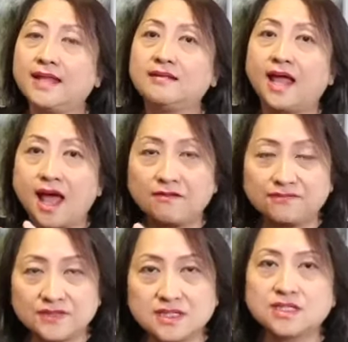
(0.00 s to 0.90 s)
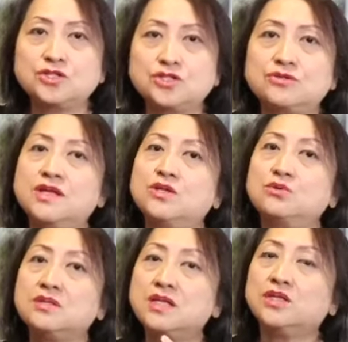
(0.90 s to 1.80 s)
And after a surgery,
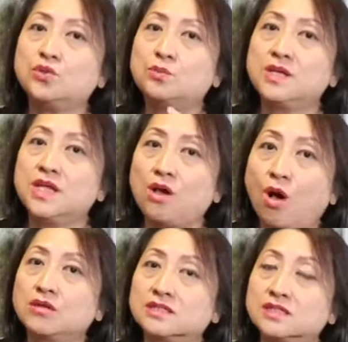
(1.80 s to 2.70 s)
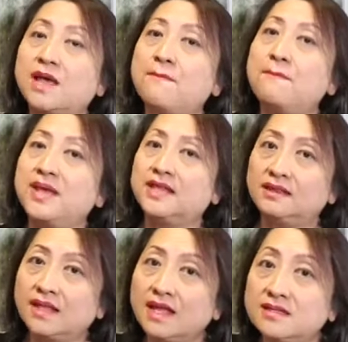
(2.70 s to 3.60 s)
you need to be on some
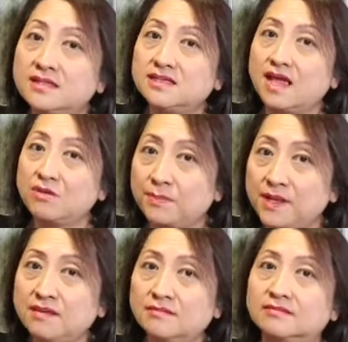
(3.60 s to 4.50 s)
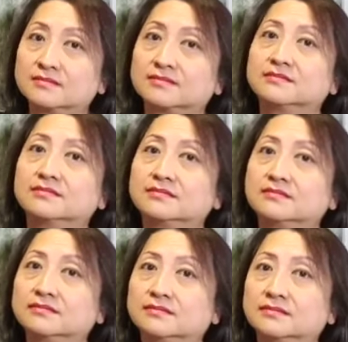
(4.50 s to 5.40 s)
maintenance therapy.
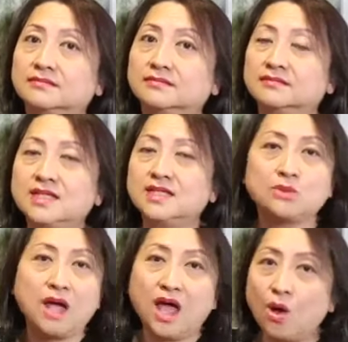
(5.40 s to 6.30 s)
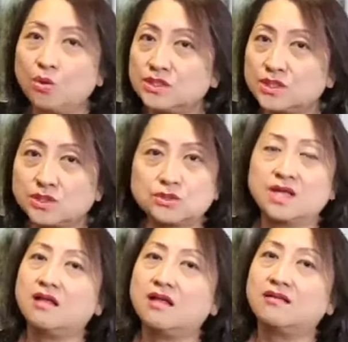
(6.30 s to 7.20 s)
That's what I always
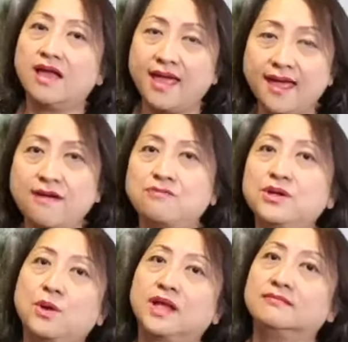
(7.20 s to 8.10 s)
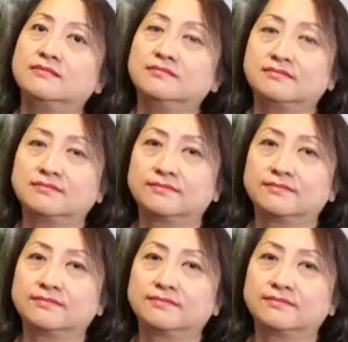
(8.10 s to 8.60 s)
tell everyone.